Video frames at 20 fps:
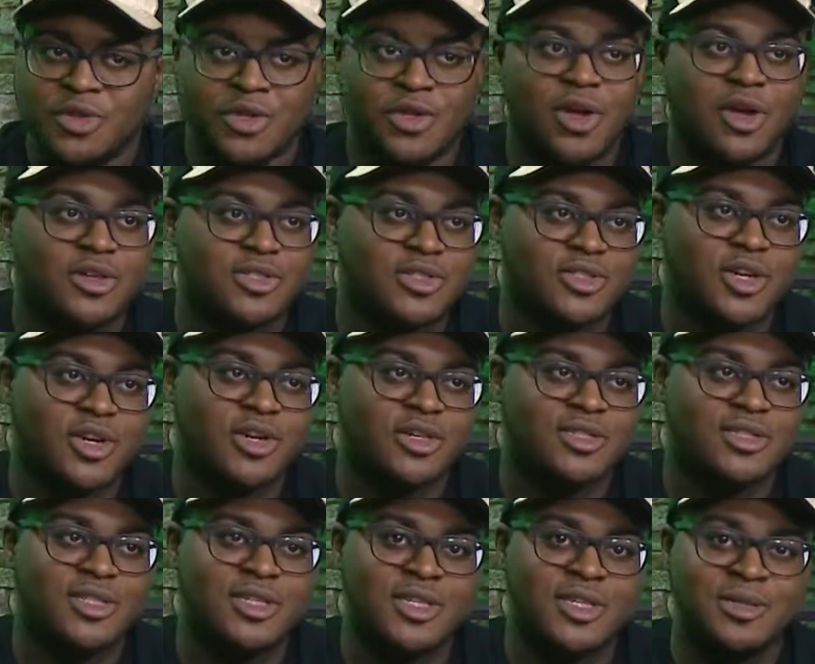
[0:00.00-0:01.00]
All-Star
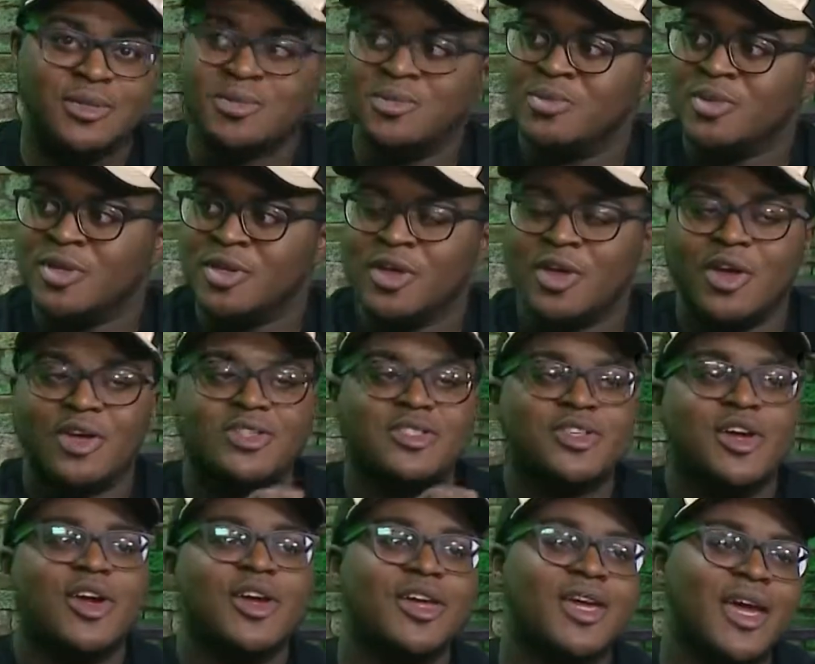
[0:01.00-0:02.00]
team and the
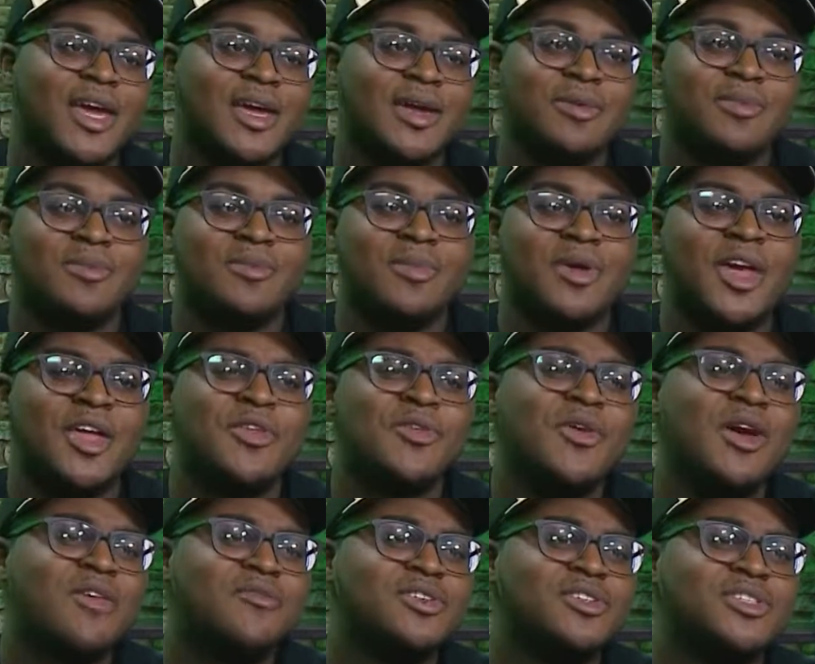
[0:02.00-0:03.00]
All-Star game, and
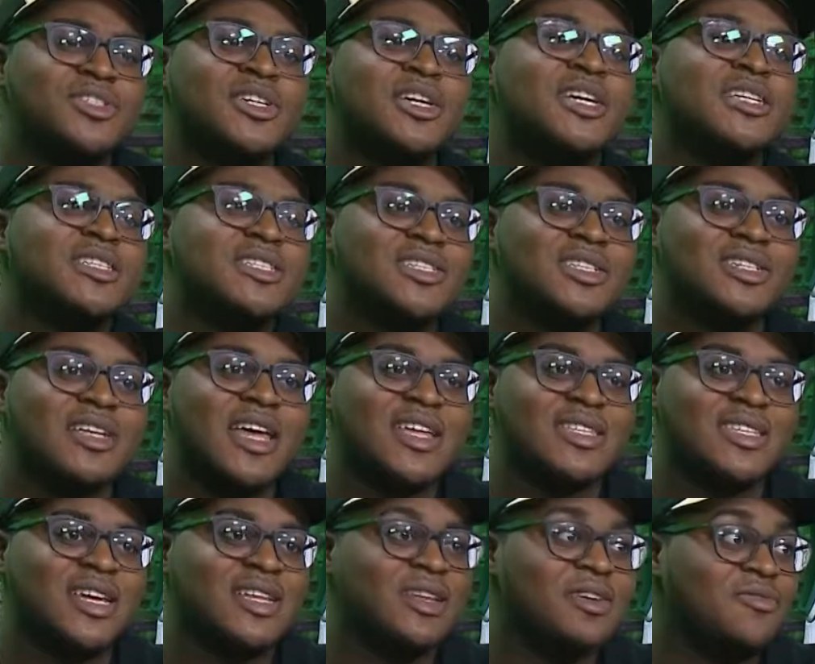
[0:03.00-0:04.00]
you have a chance to
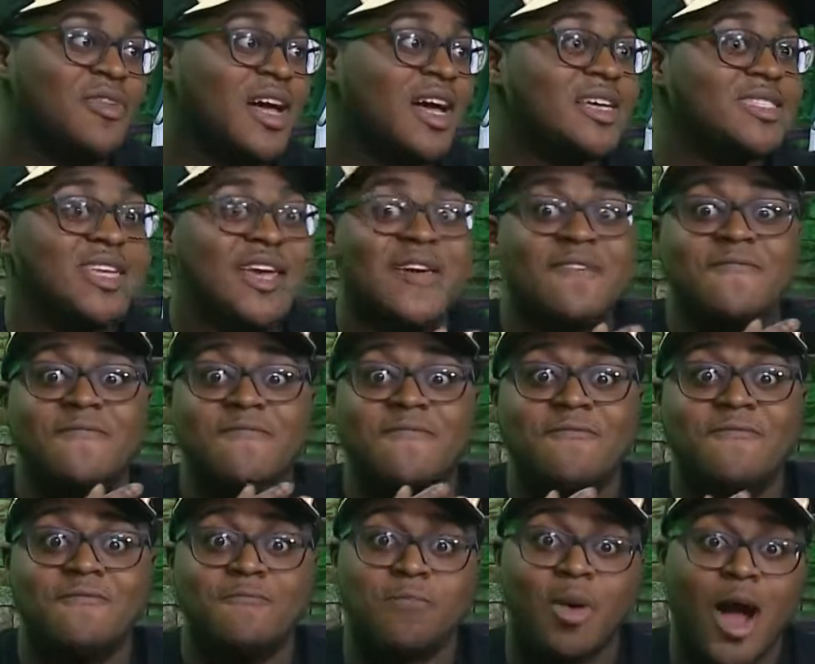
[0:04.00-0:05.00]
televise a
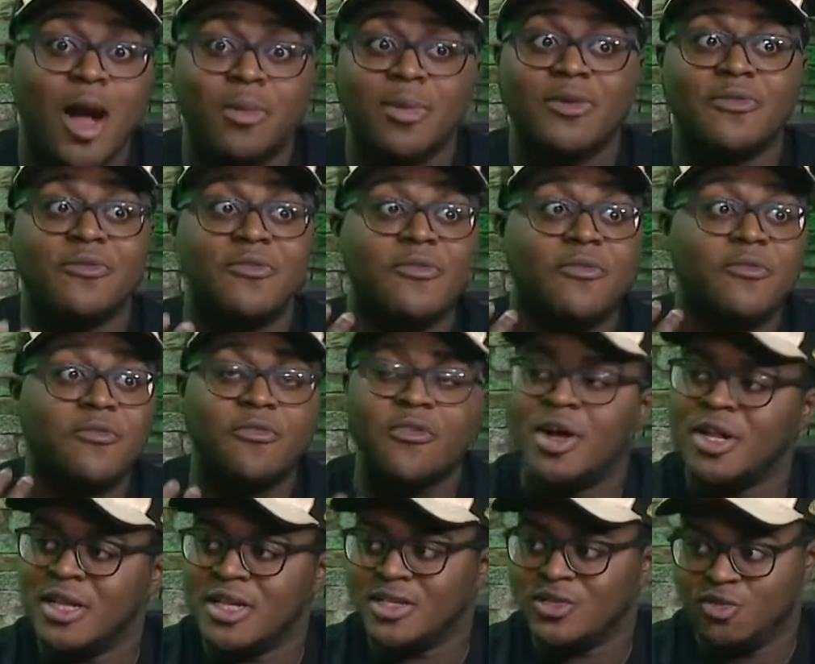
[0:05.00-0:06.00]
probably
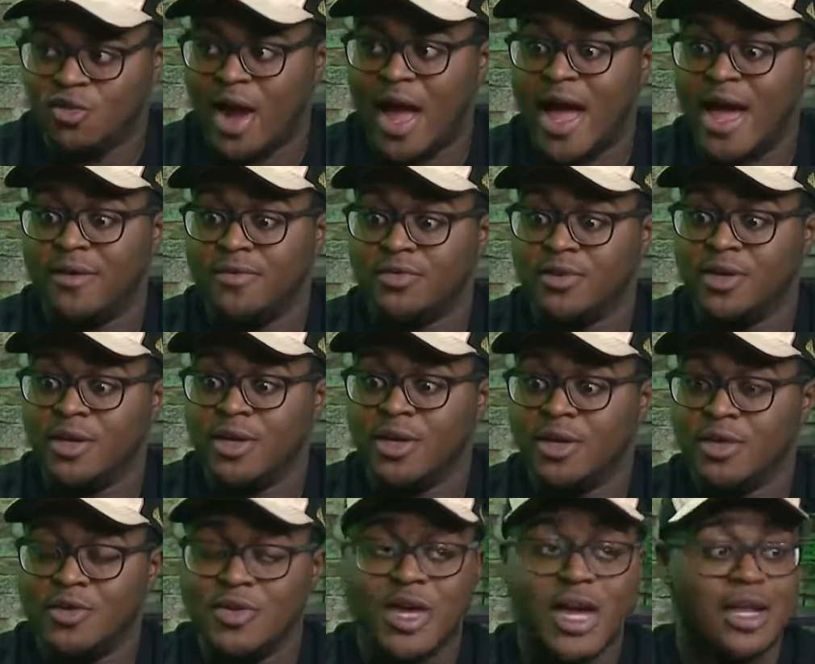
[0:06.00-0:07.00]
funny draft.
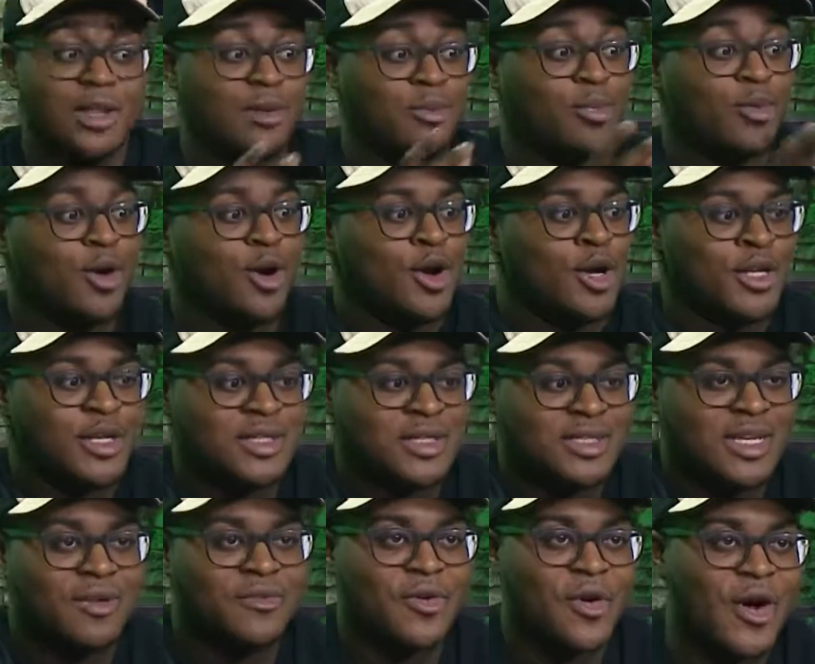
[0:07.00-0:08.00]
You got LeBron and
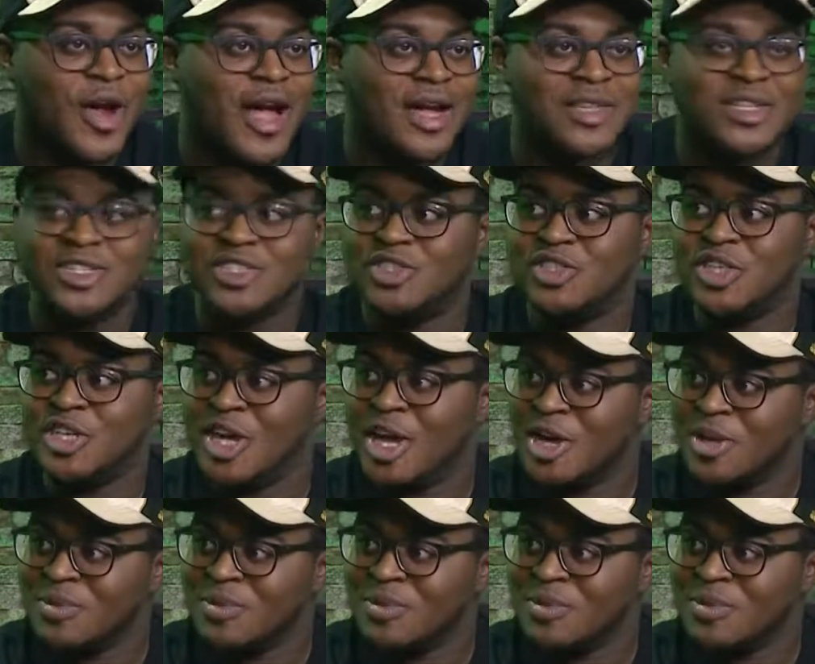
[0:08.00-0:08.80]
Steph Curry acting as GMs.